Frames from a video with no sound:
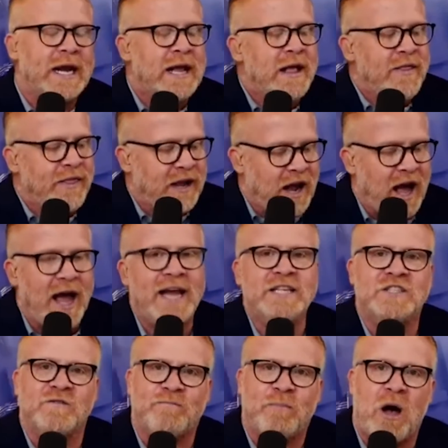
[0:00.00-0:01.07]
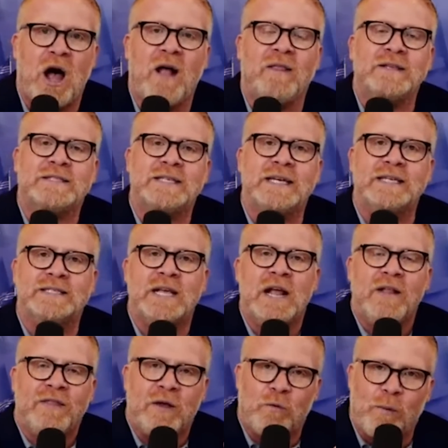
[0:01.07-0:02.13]
the kinds of policies
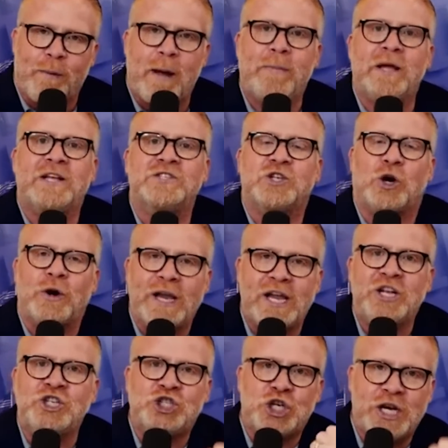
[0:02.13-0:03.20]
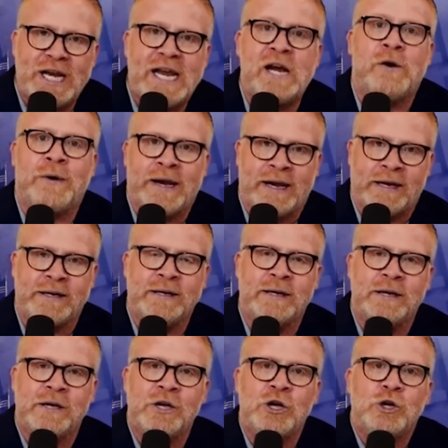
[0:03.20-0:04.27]
that Republicans are engineering
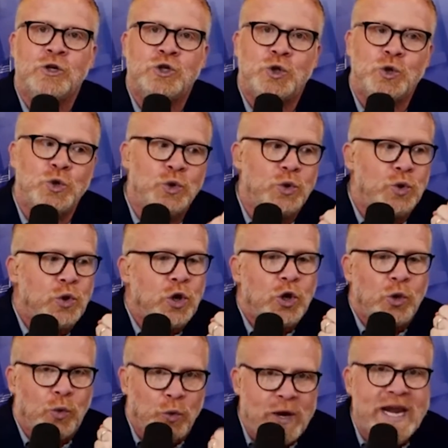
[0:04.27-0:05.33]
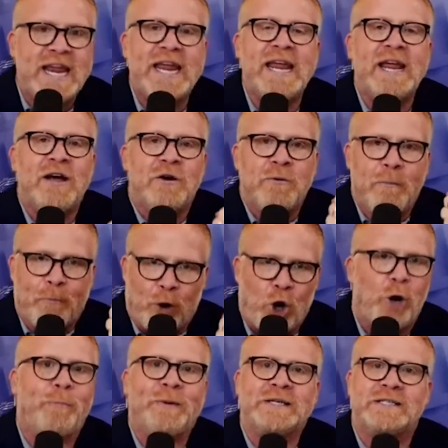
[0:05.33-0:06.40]
to
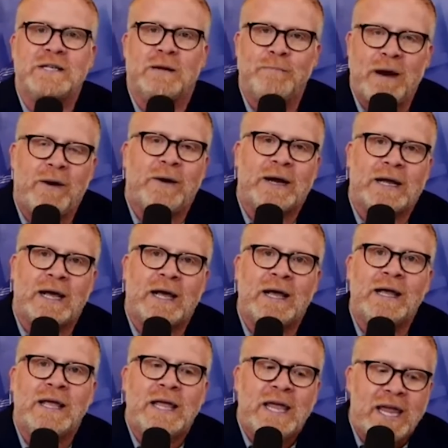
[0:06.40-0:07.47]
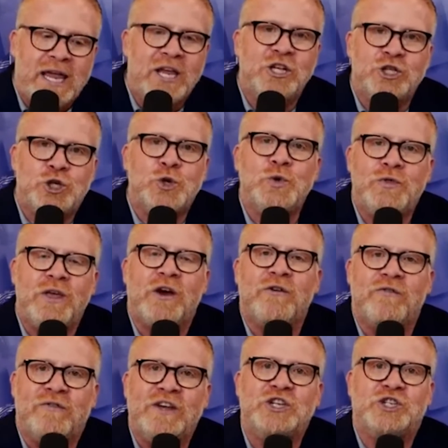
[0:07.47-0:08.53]
repurpose America into their
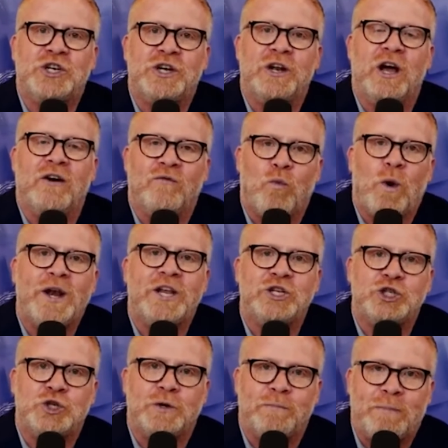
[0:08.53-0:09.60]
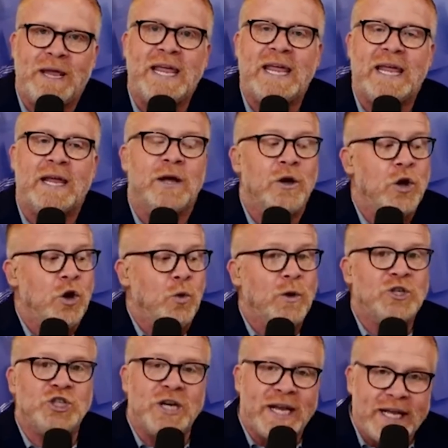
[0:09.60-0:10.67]
vision of what it should be,
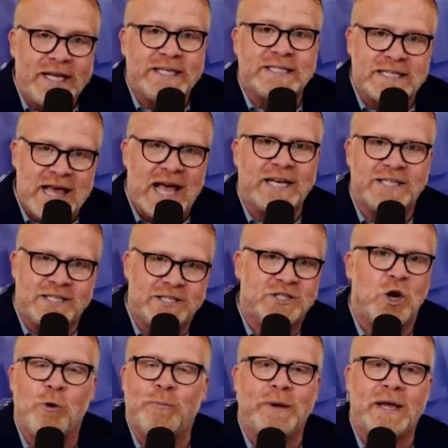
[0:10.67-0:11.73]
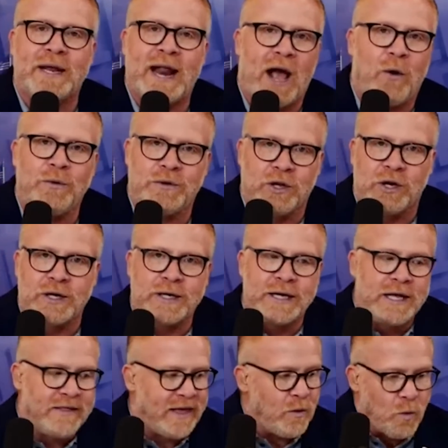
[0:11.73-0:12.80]
which is that dystopian outlook.
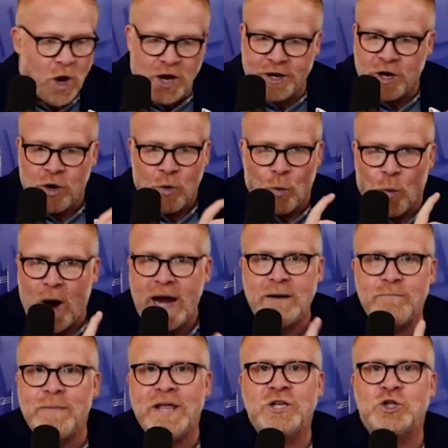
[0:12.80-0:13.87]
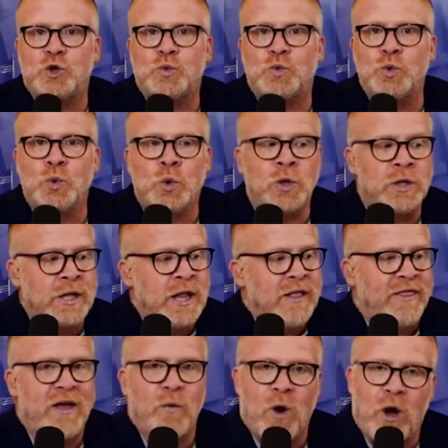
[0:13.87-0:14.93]
They want white men to rule.
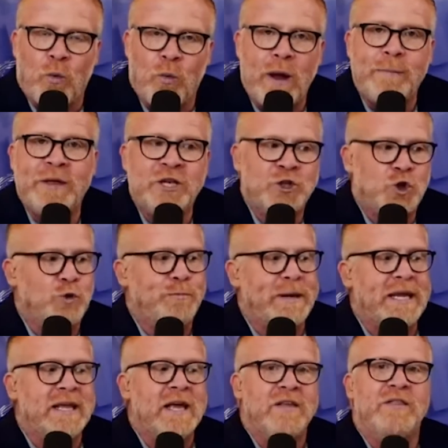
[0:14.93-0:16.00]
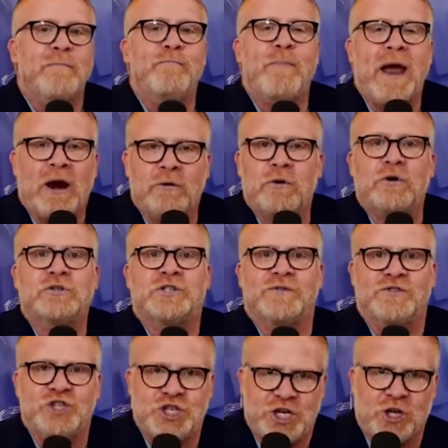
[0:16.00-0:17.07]
They want women to be the bearers of
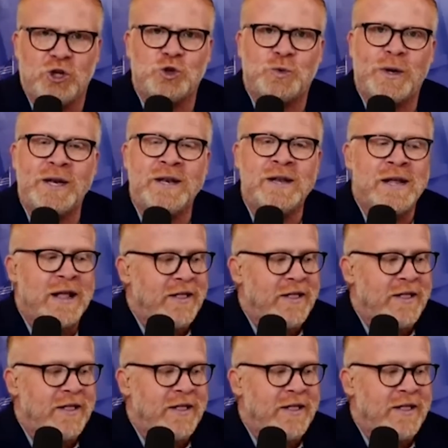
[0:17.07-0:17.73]
children. They